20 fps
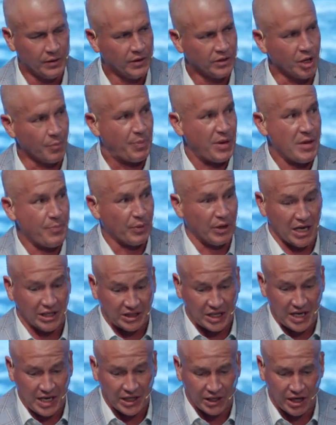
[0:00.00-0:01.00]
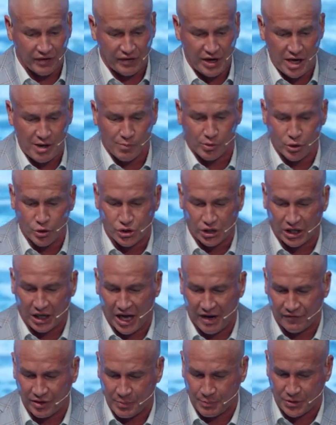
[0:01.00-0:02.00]
the people at the end of Hebrews
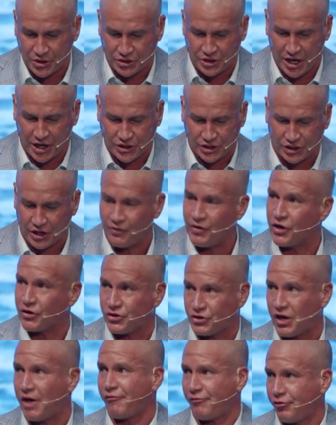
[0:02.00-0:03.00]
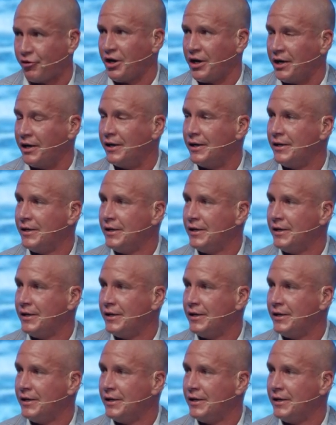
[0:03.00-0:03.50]
11 possessed in their suffering.